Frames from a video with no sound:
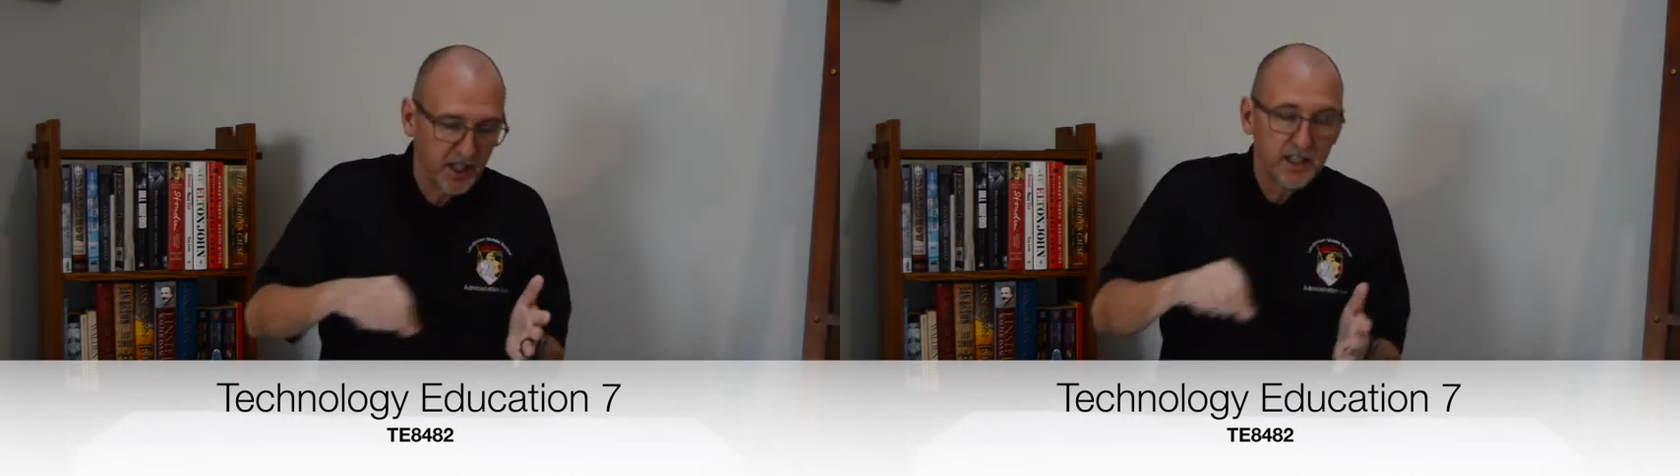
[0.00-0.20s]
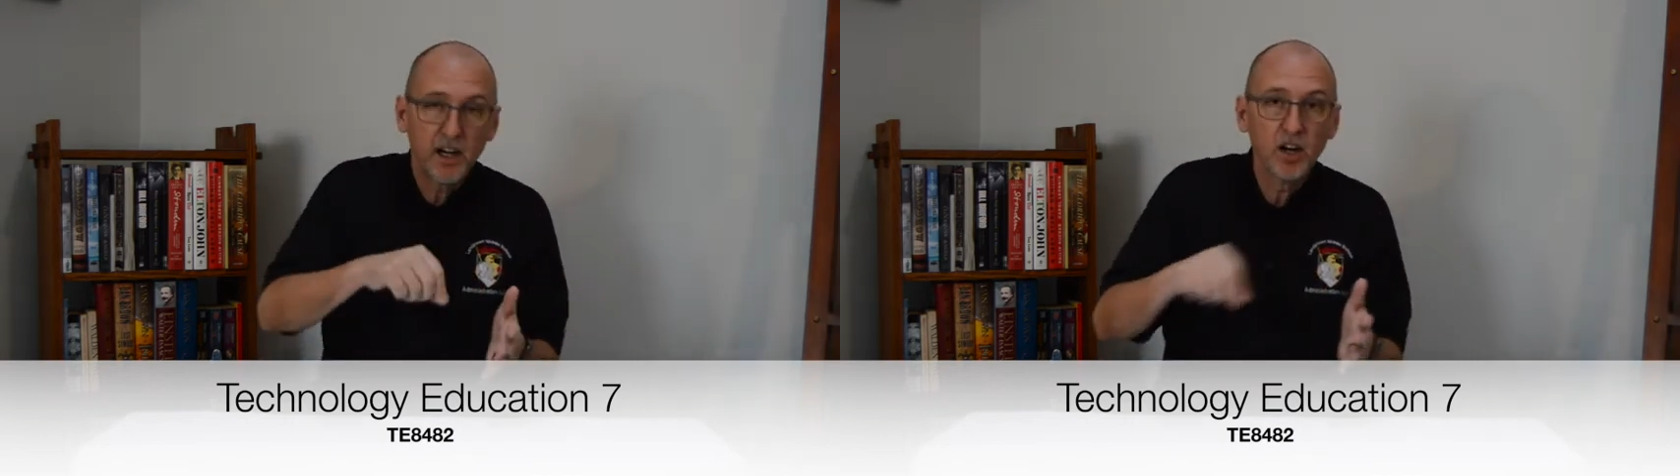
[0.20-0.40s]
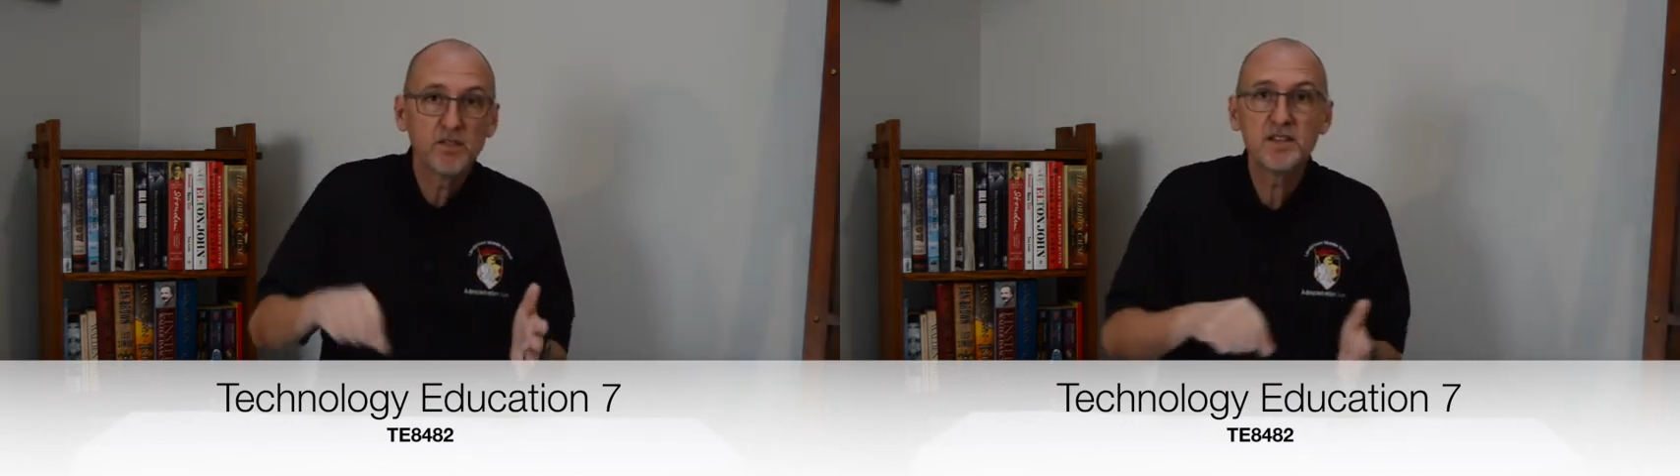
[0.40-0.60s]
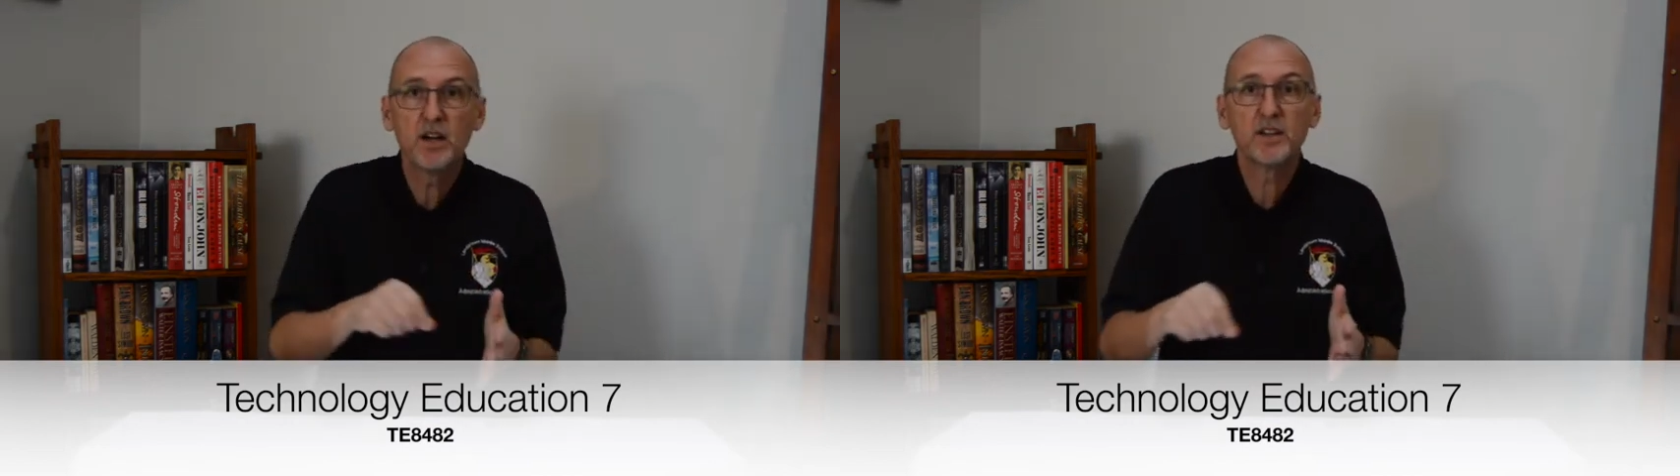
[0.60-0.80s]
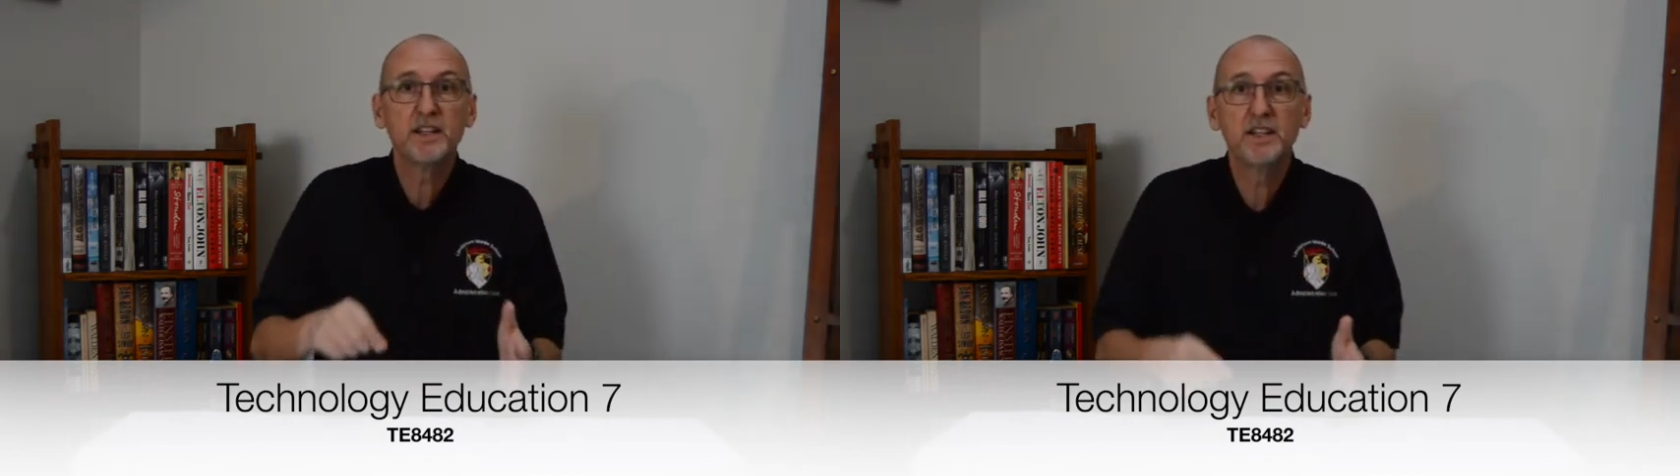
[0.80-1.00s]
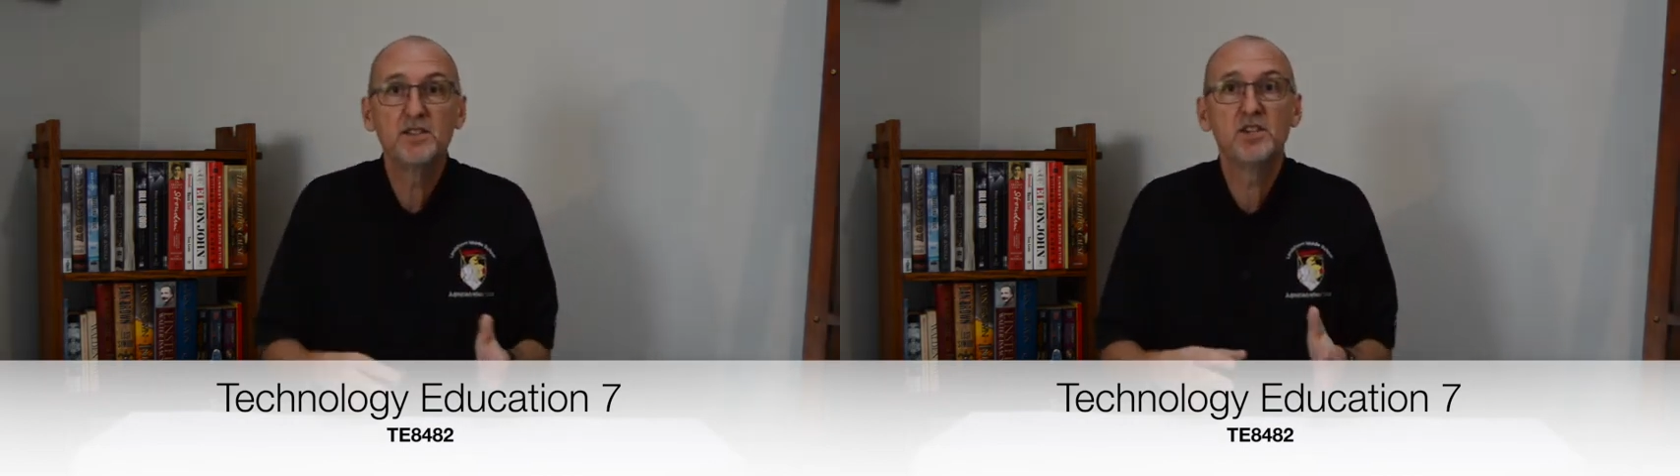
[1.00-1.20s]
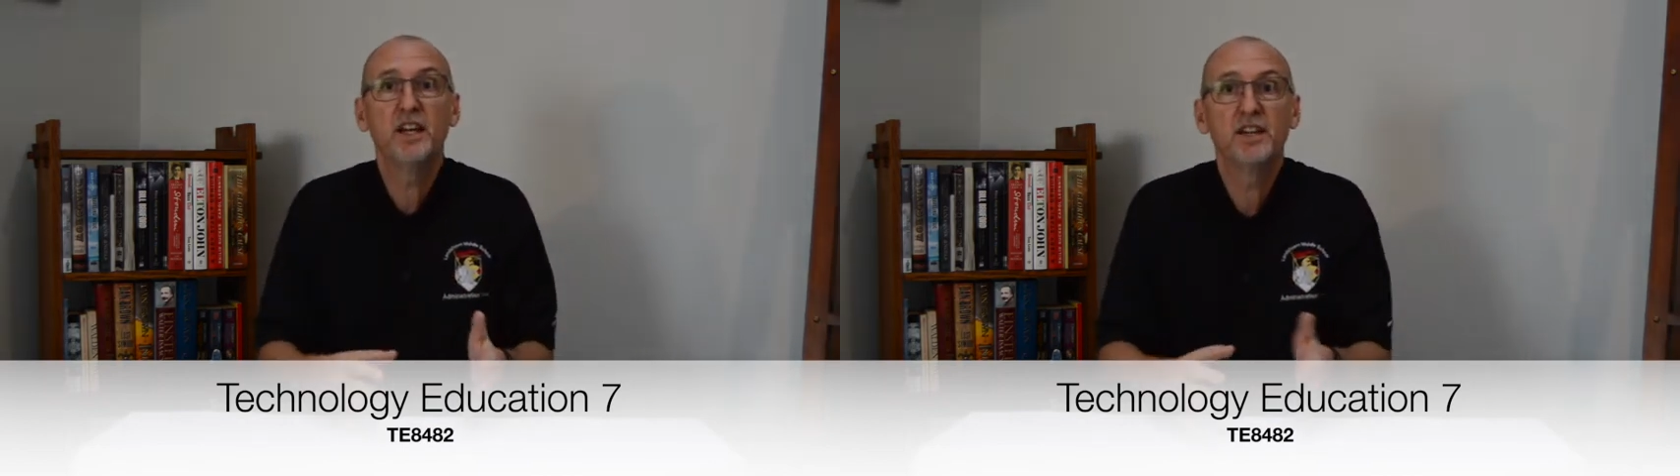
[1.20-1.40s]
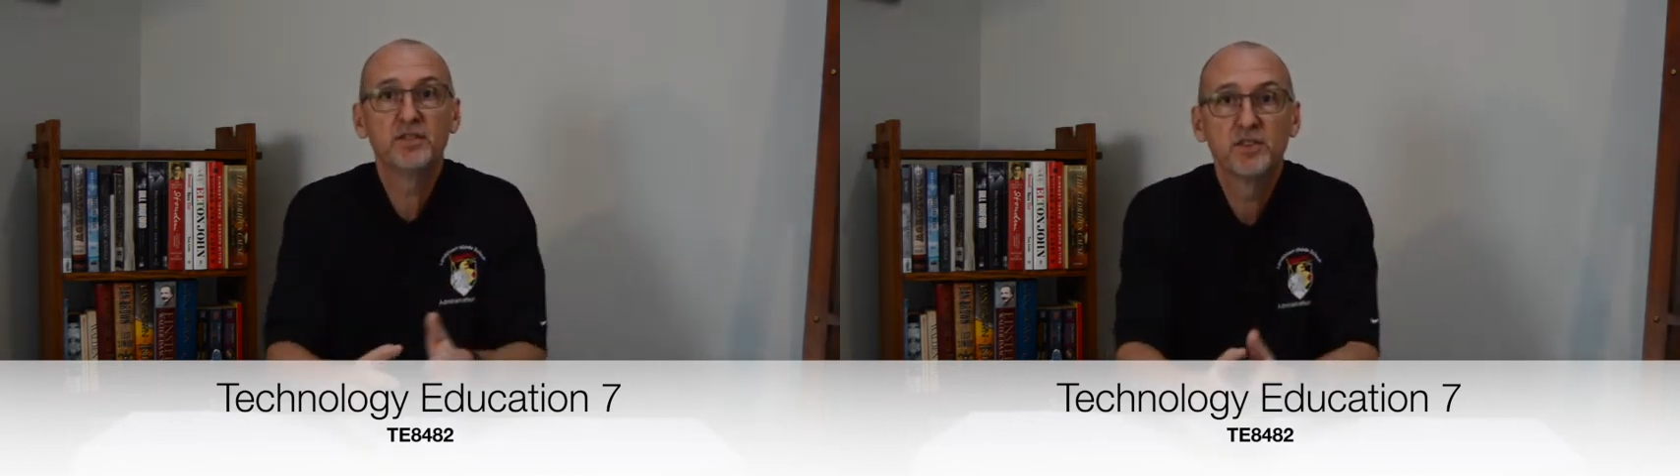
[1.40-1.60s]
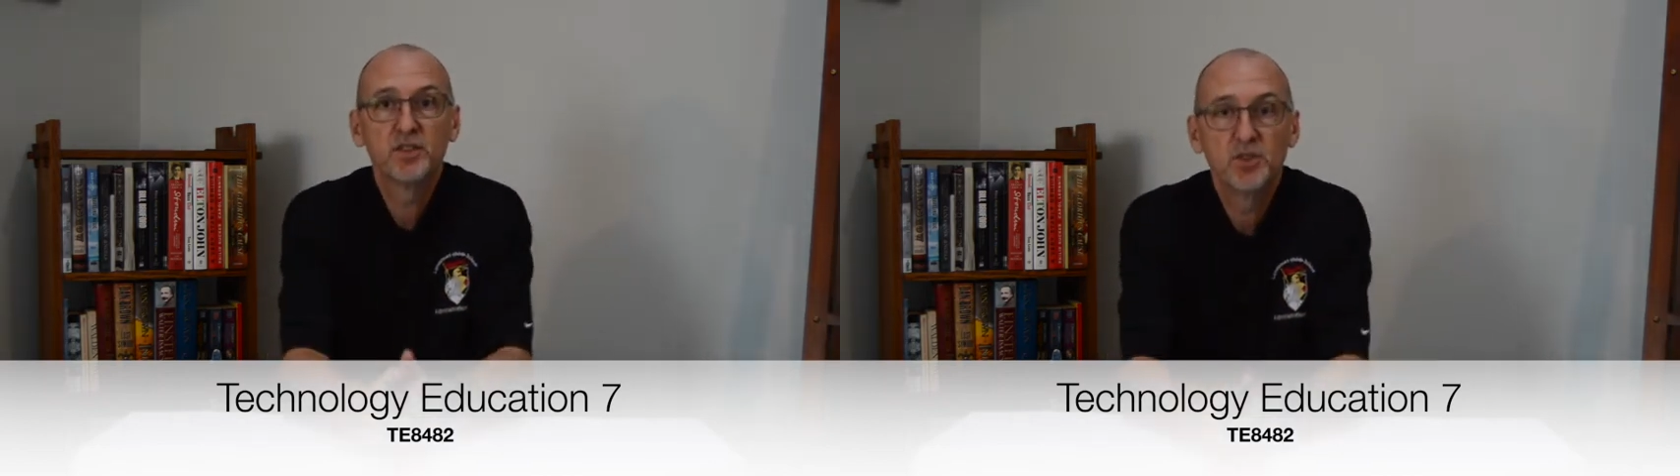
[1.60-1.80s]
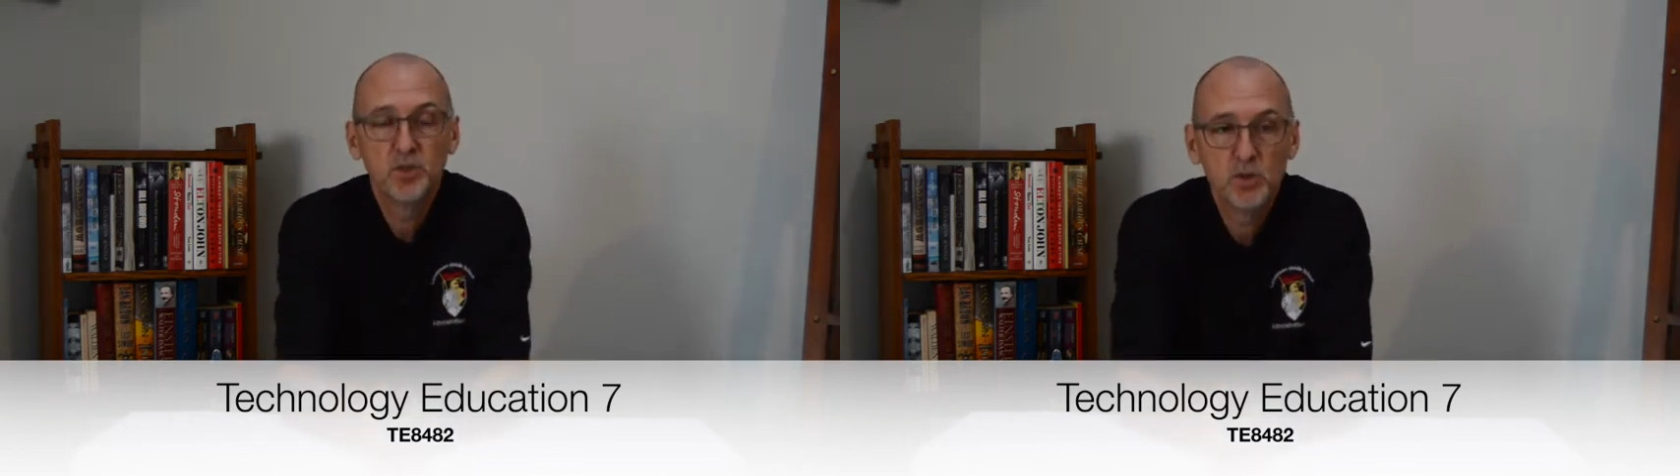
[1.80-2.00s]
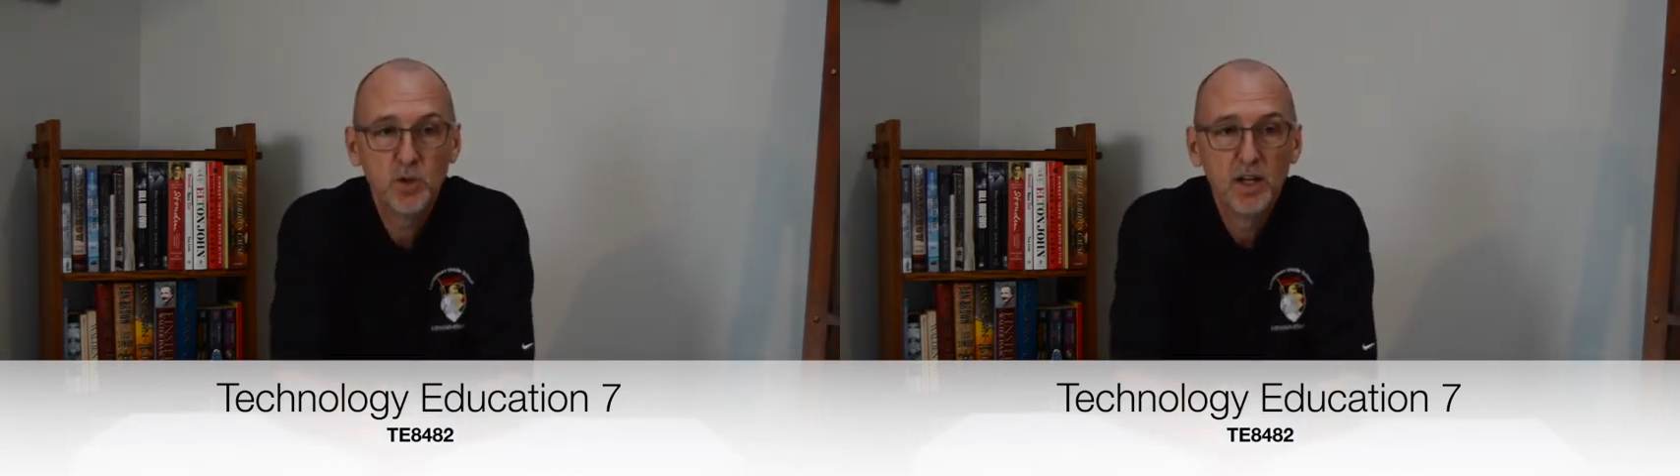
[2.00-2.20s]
carves out a keychain for you,